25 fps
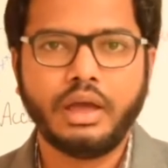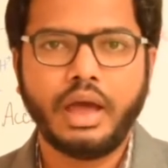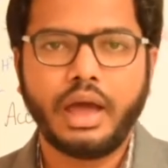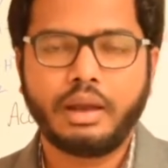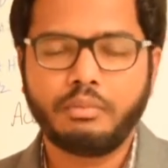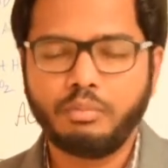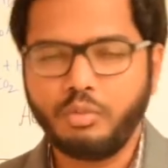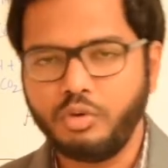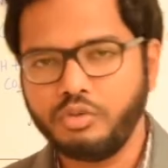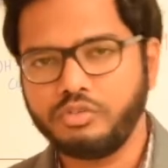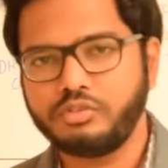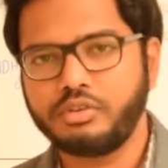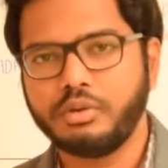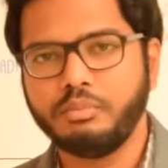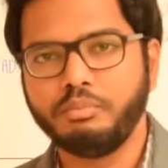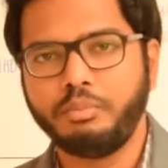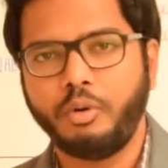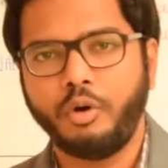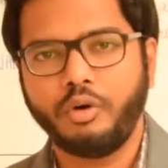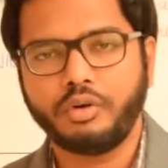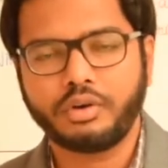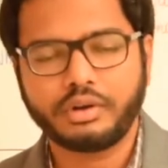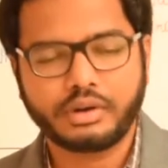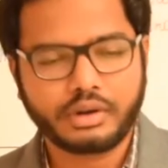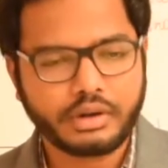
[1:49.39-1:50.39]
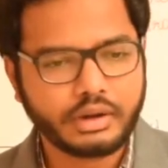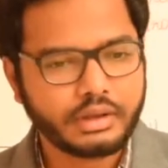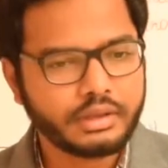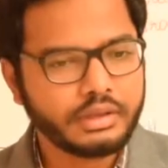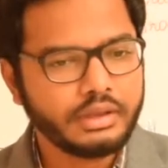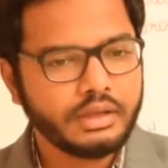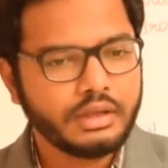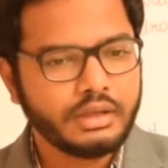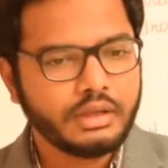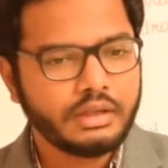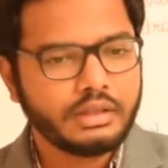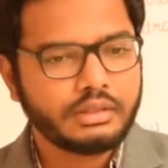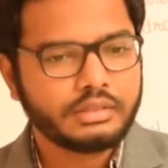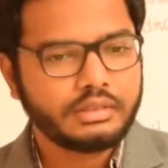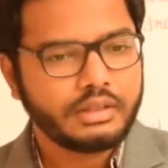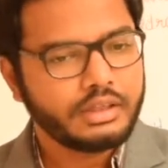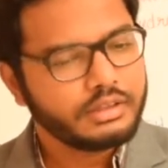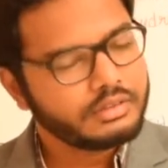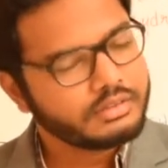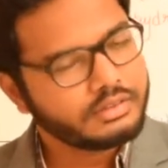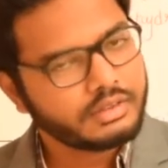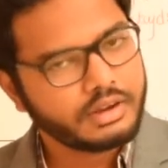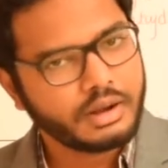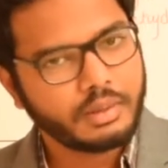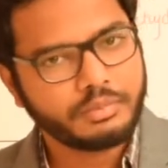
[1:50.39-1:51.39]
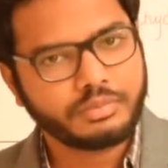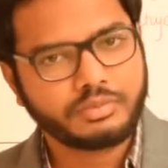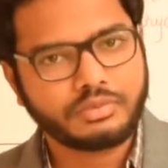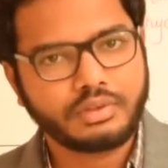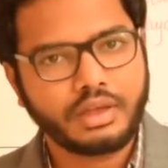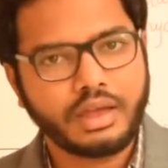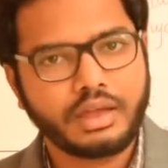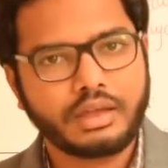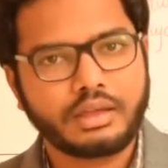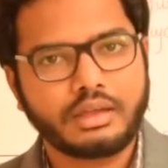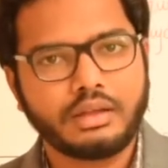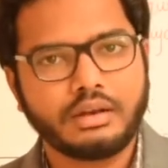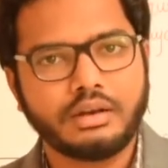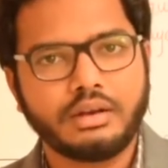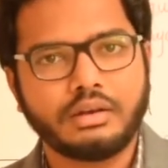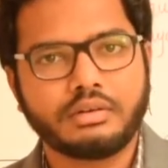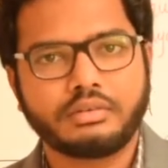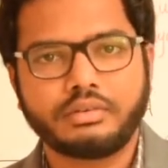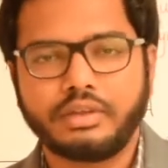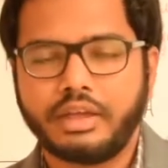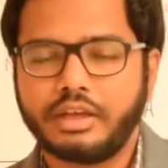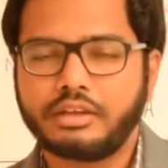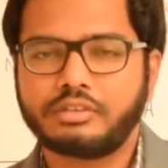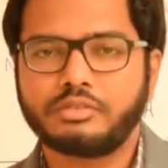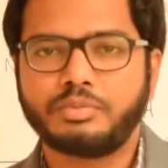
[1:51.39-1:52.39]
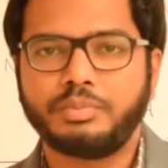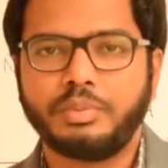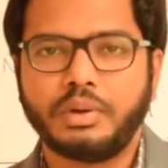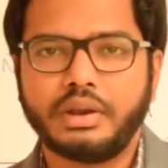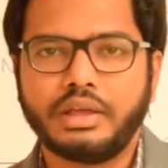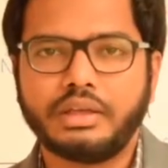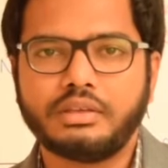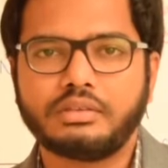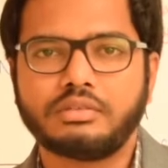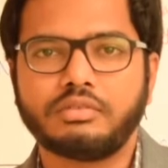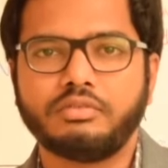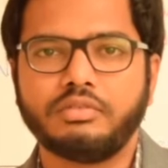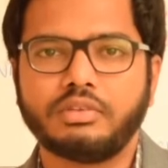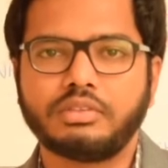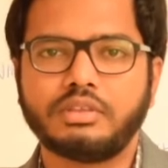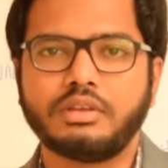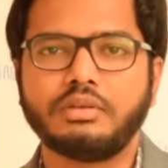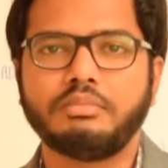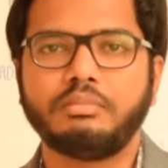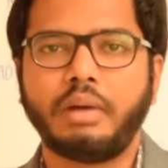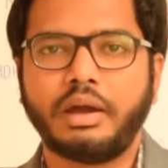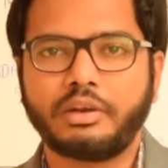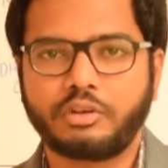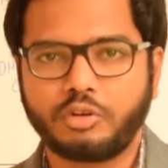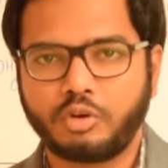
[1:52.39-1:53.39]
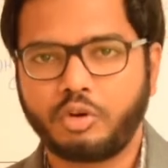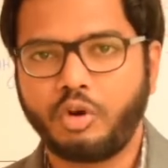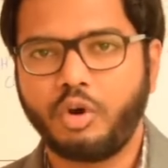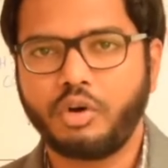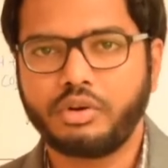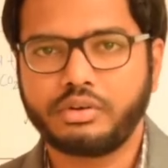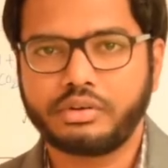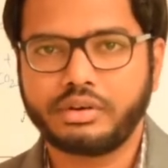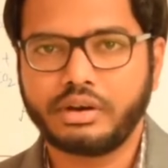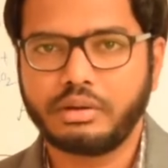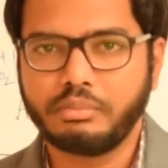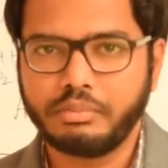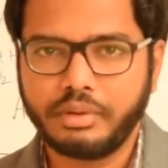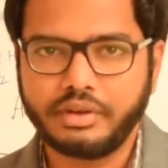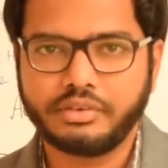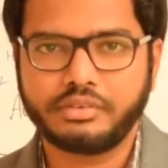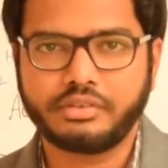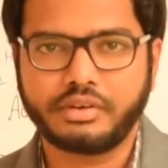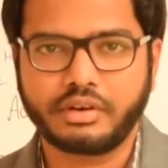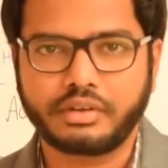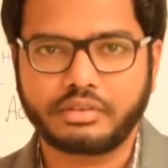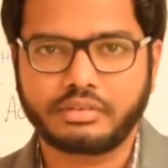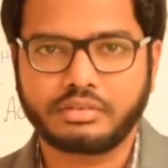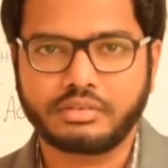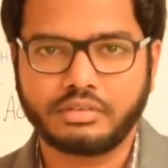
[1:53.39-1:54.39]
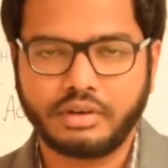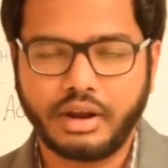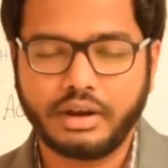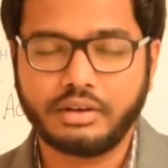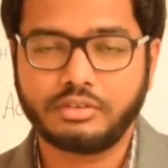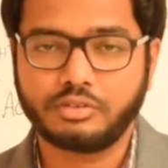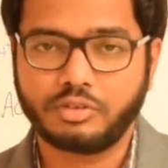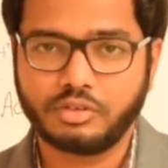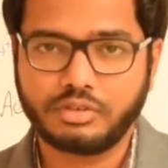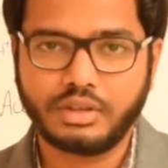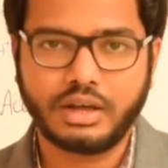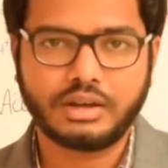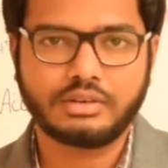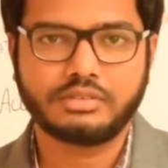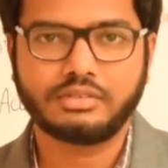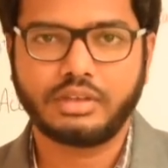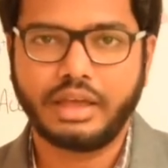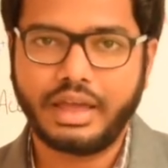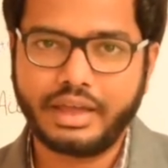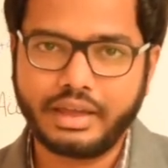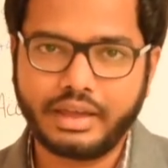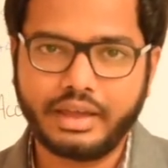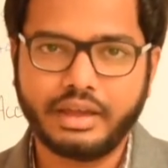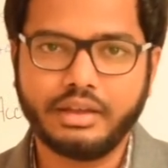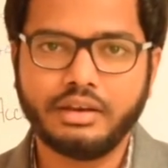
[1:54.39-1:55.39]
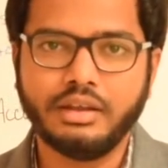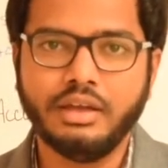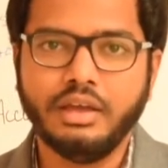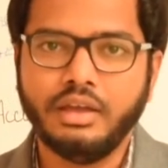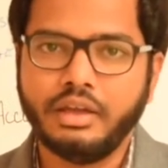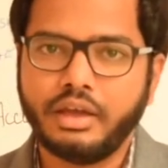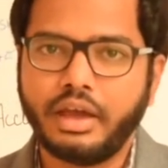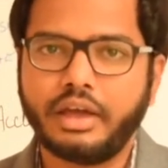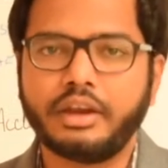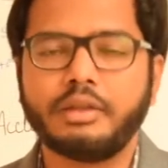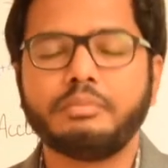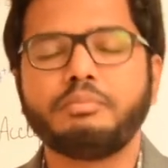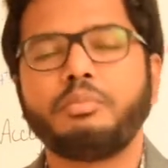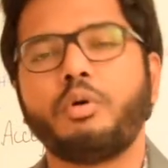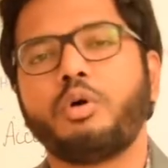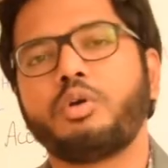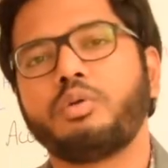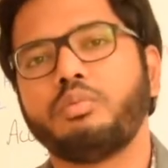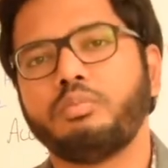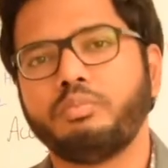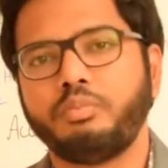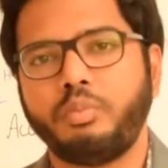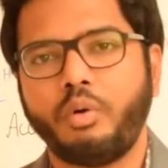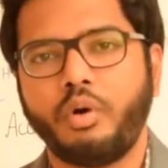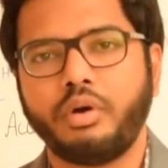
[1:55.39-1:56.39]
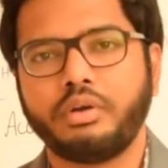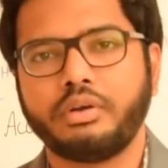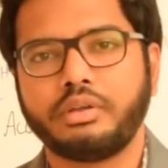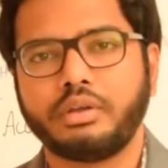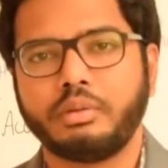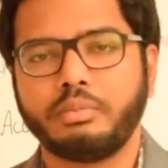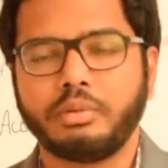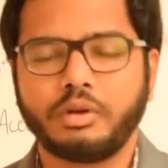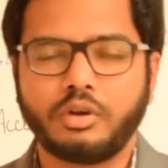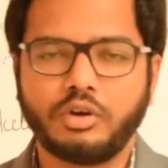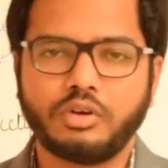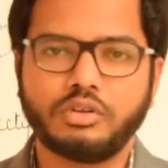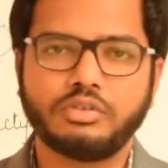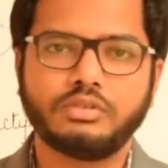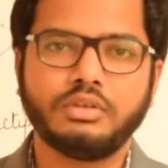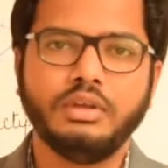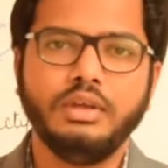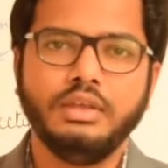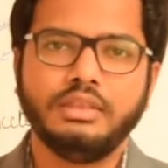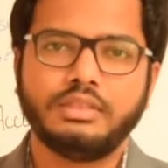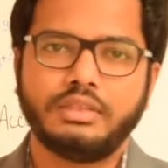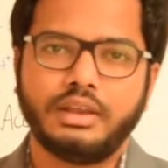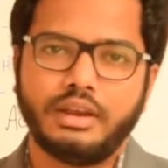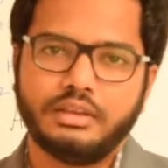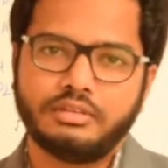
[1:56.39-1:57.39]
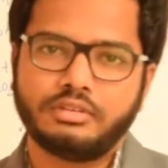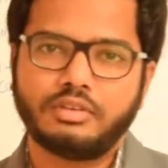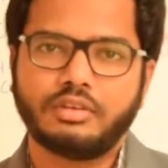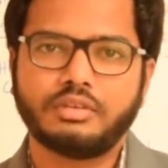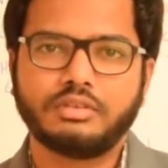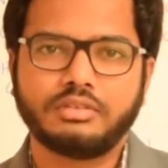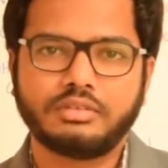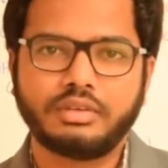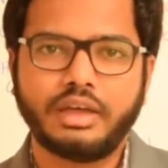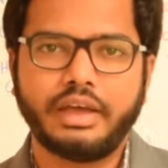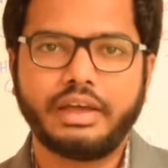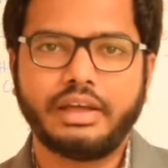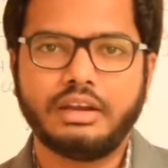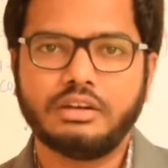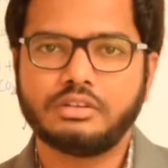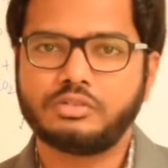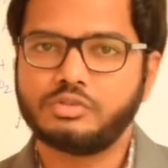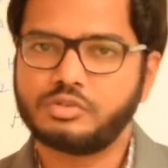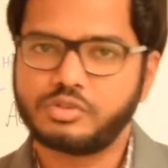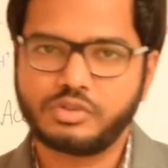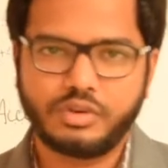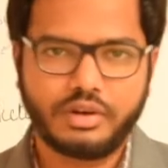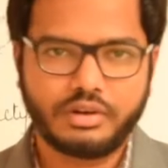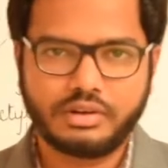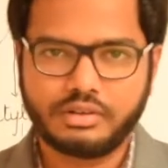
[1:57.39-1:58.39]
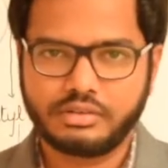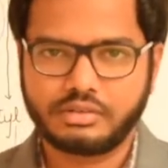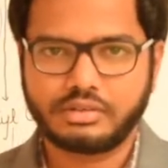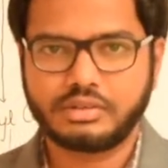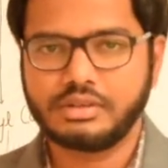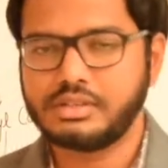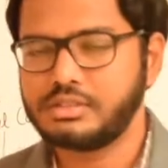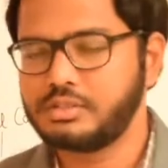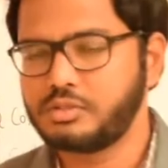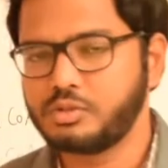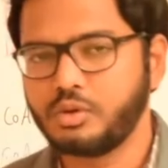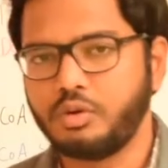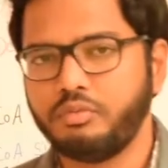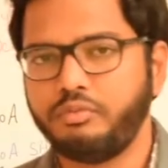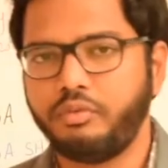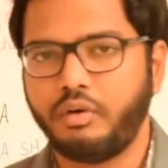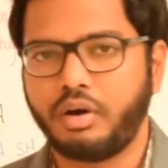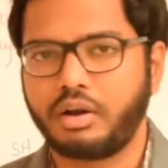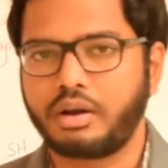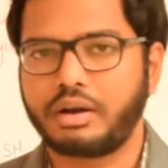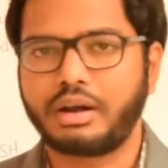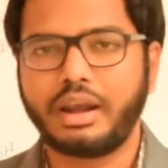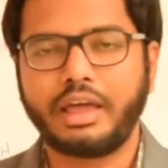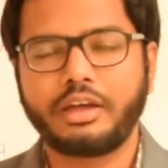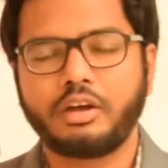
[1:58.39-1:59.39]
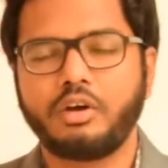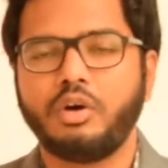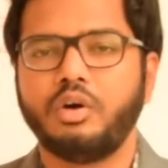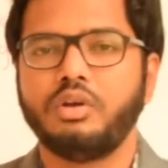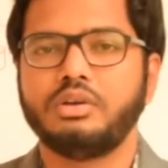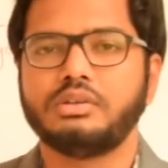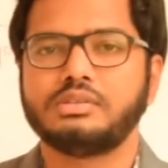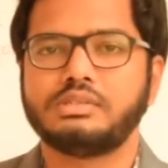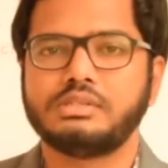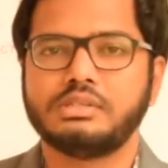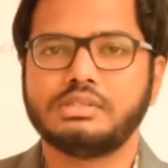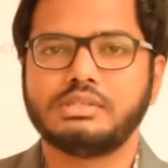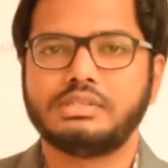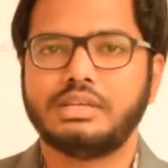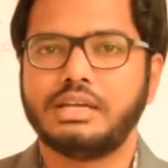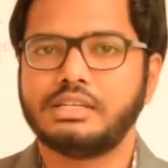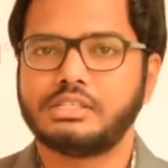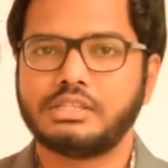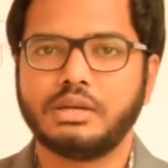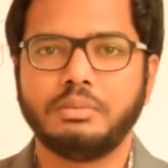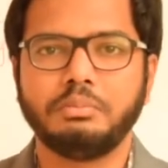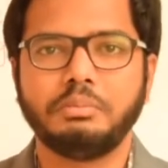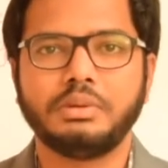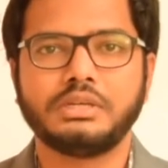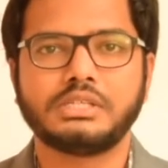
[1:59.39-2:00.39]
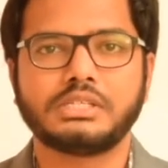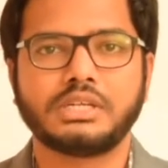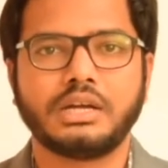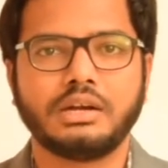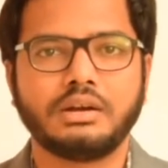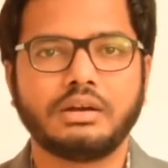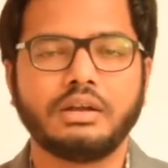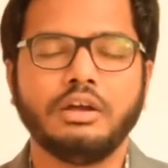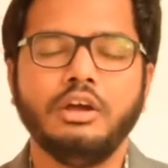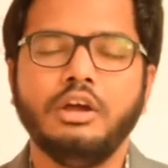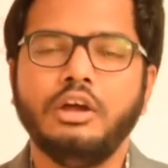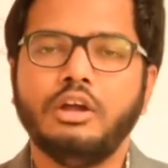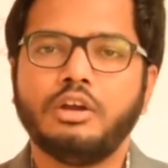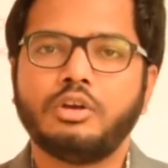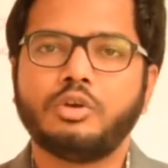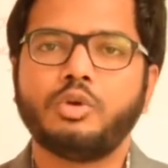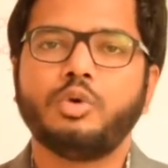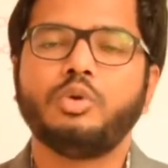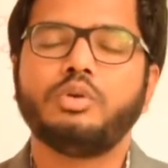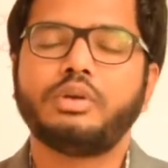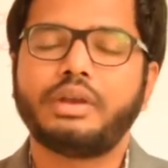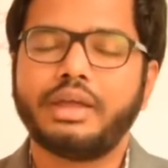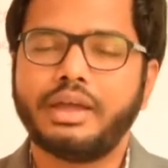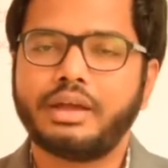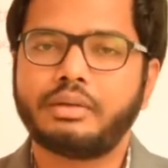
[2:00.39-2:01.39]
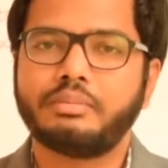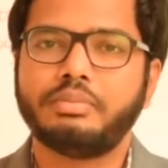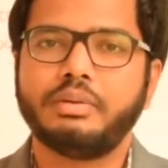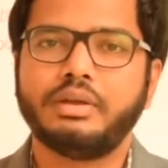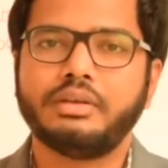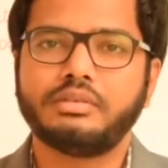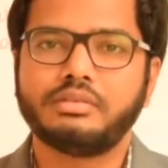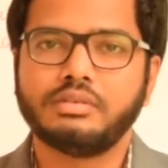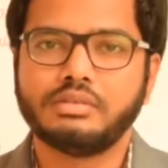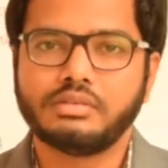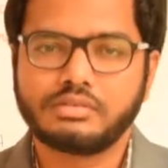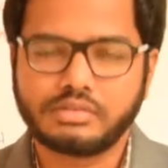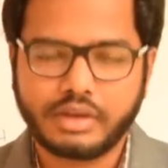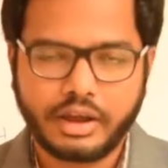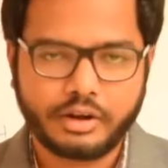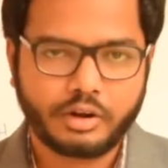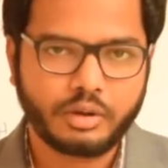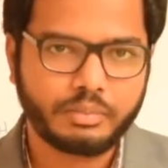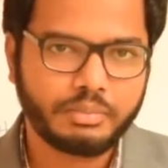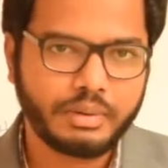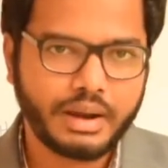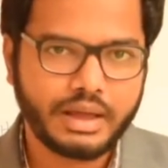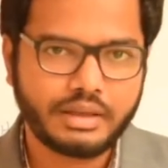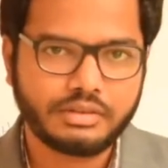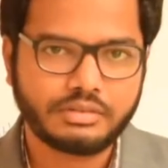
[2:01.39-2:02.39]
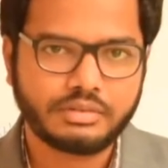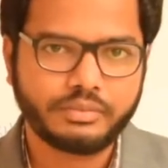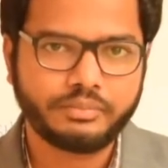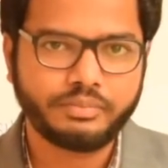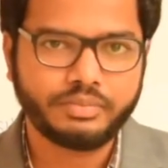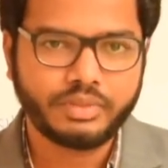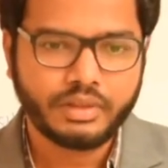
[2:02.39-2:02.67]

And most importantly, this Krebs cycle takes place within mitochondrial matrix, right? So that's again an important point here, because the rest of the cycles which we have discussed so far, glycolysis, HMB shunt, do take place in cytoplasm,